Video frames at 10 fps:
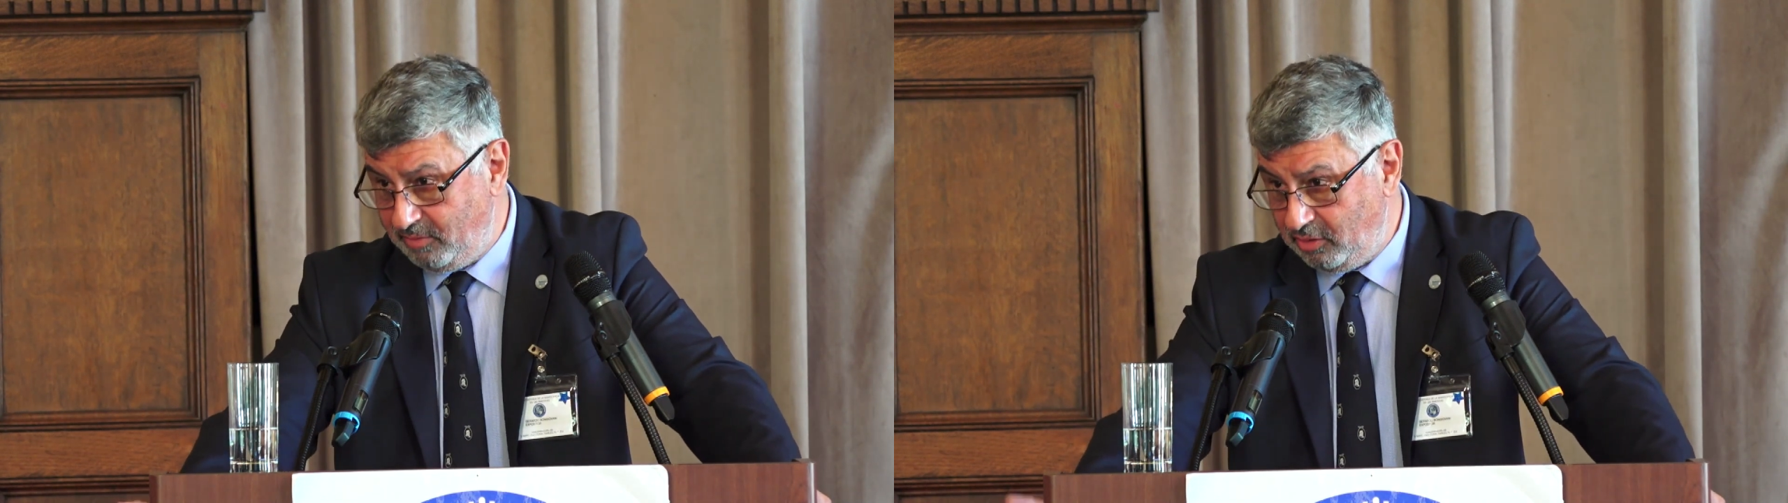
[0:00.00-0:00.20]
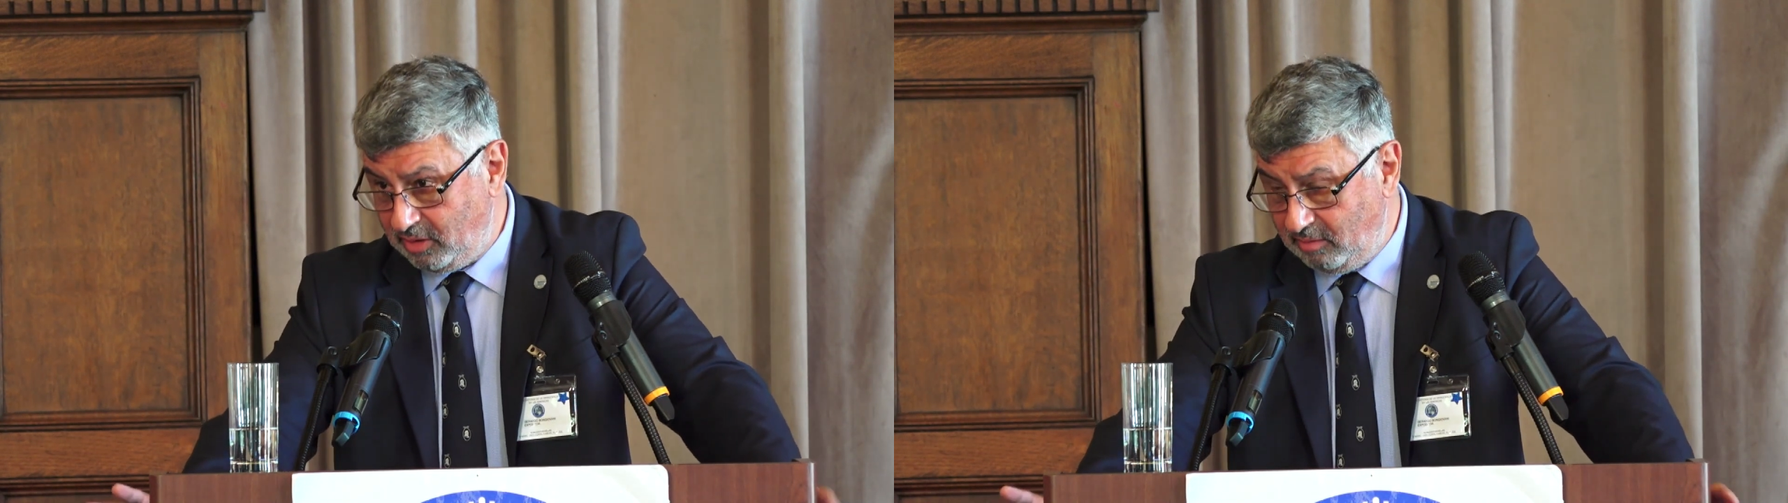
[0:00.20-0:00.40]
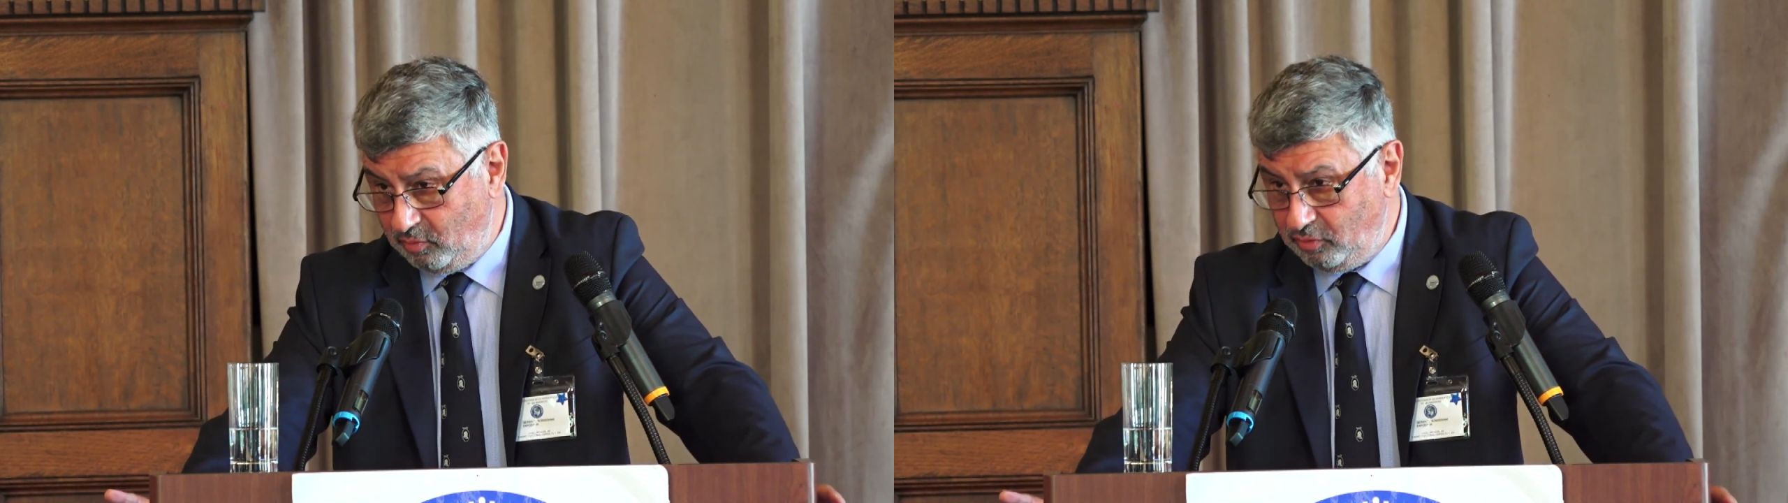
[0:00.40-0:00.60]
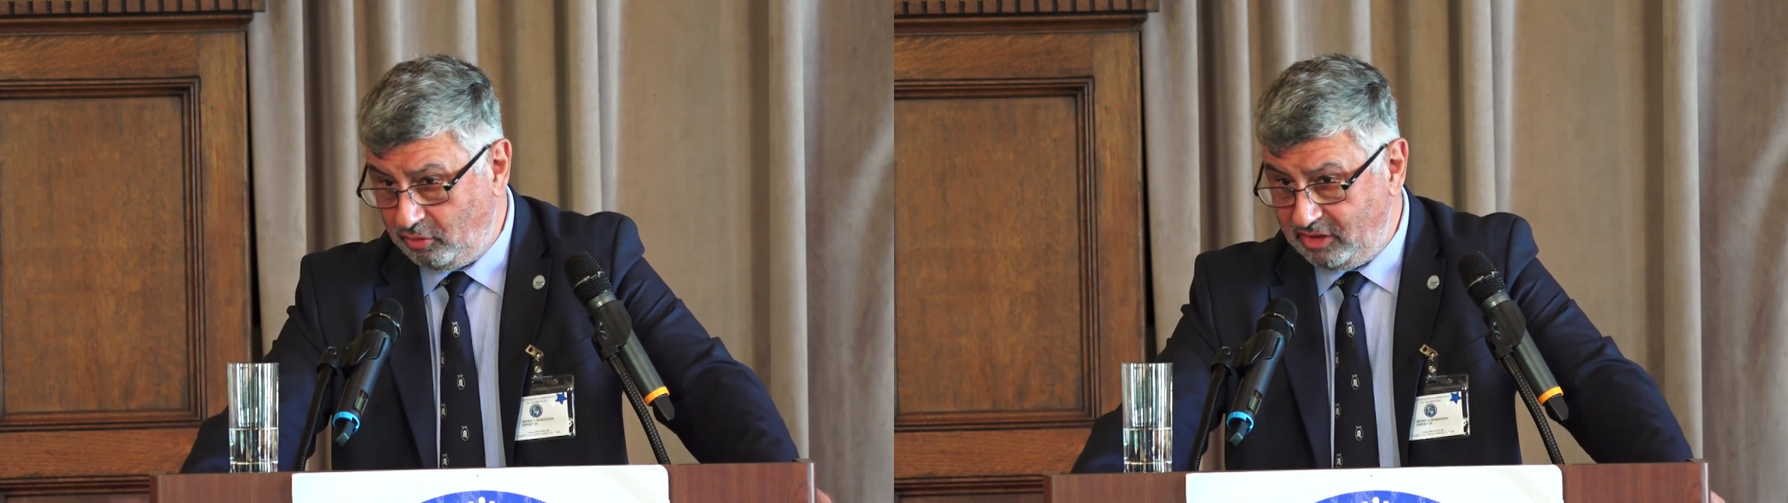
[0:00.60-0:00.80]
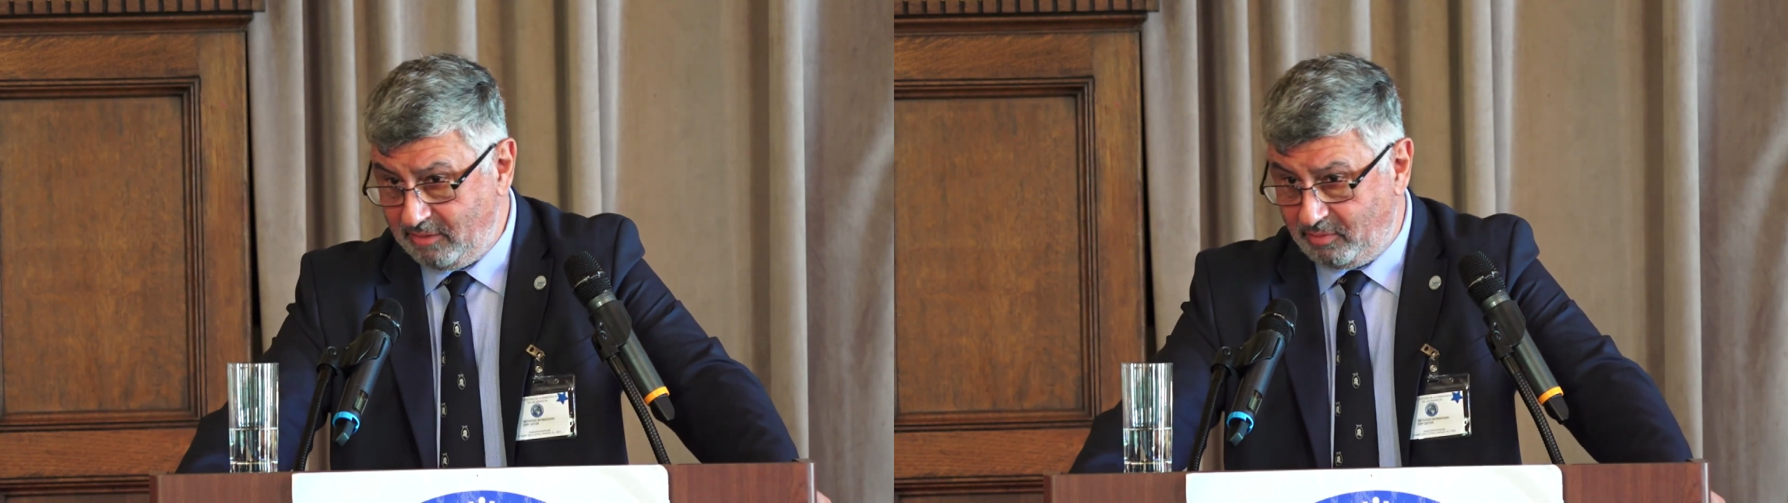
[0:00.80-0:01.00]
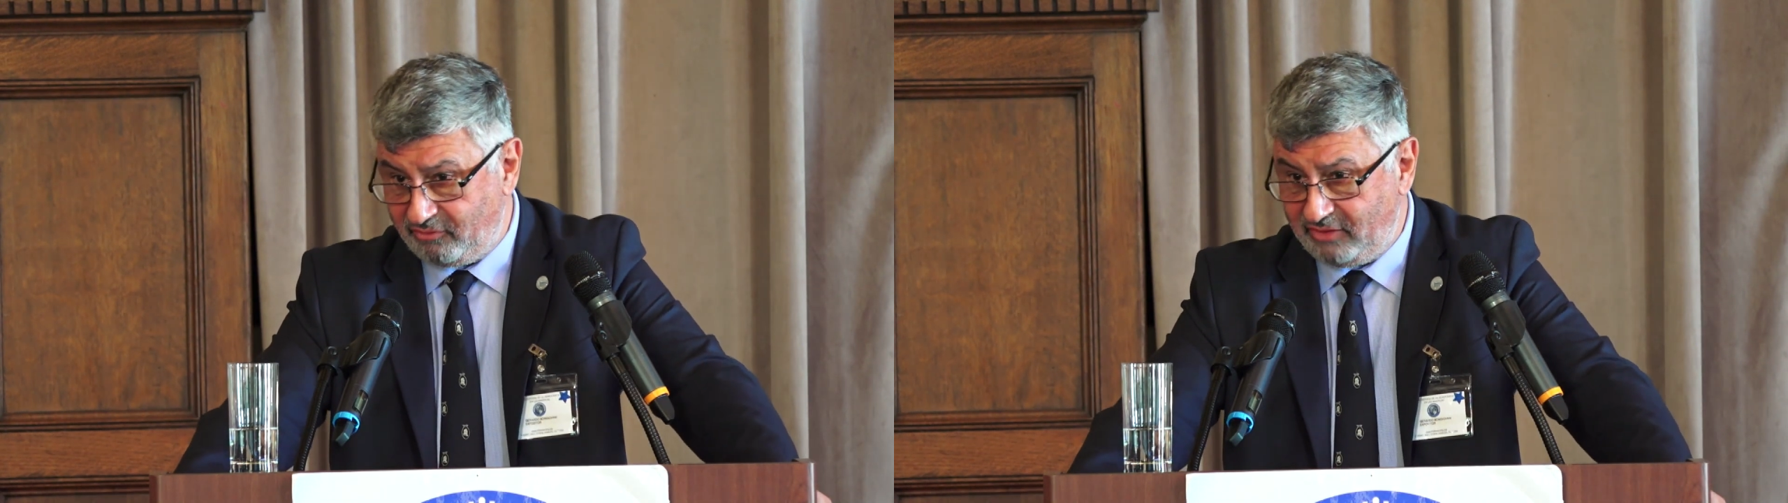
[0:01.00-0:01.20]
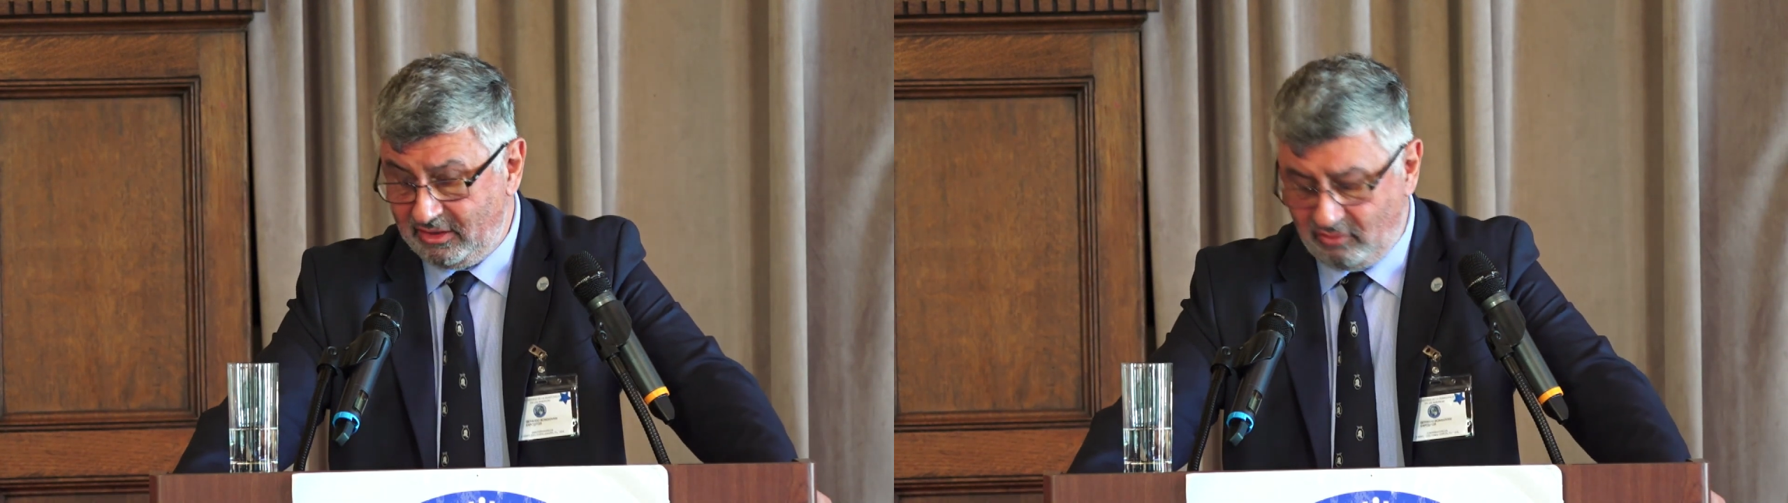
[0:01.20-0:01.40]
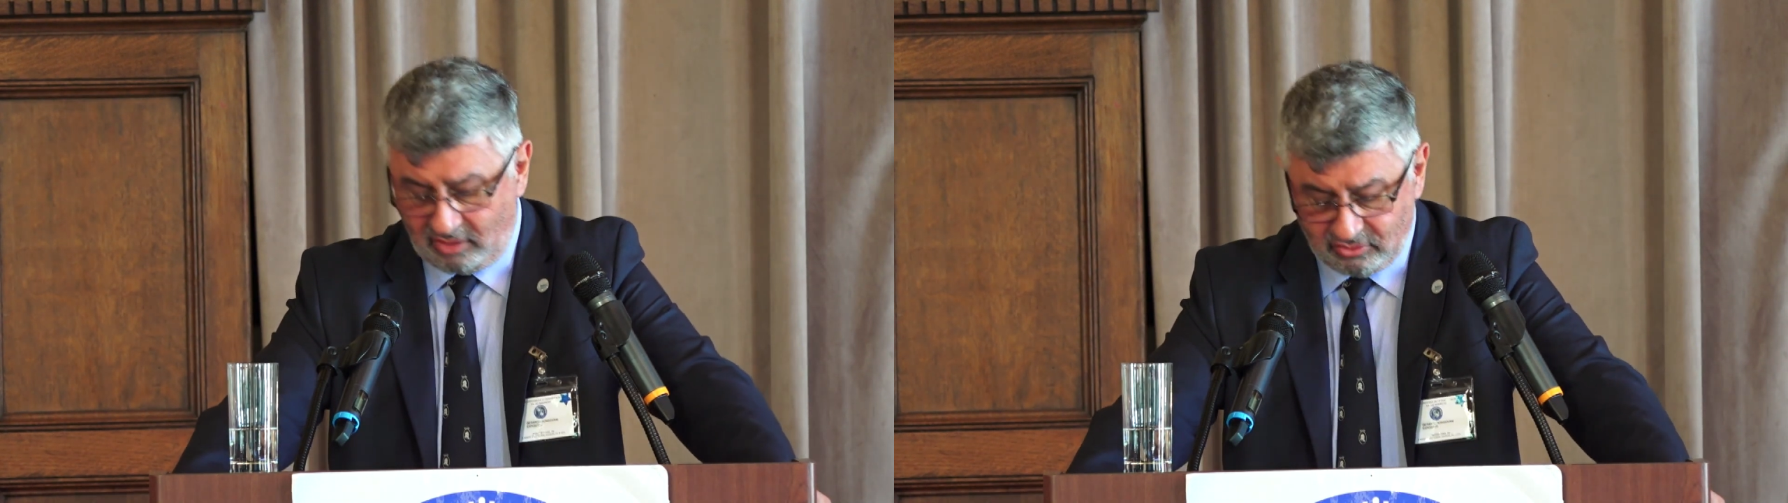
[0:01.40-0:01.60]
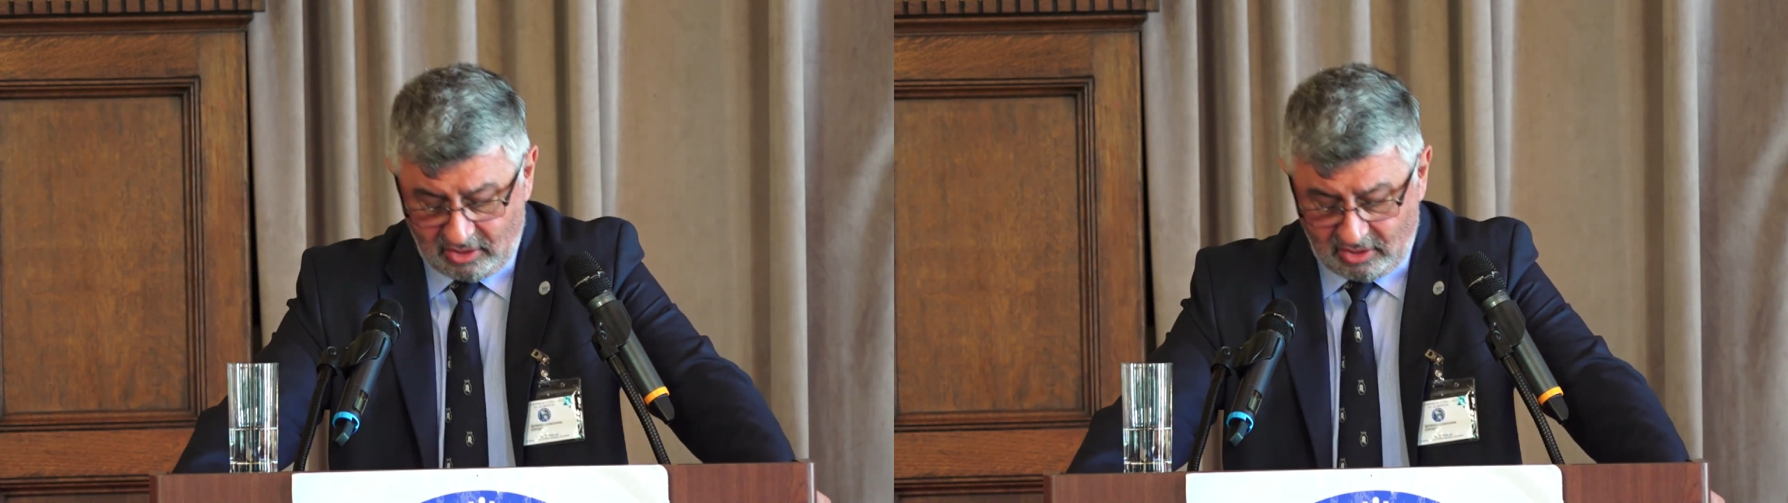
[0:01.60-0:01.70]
A very important fall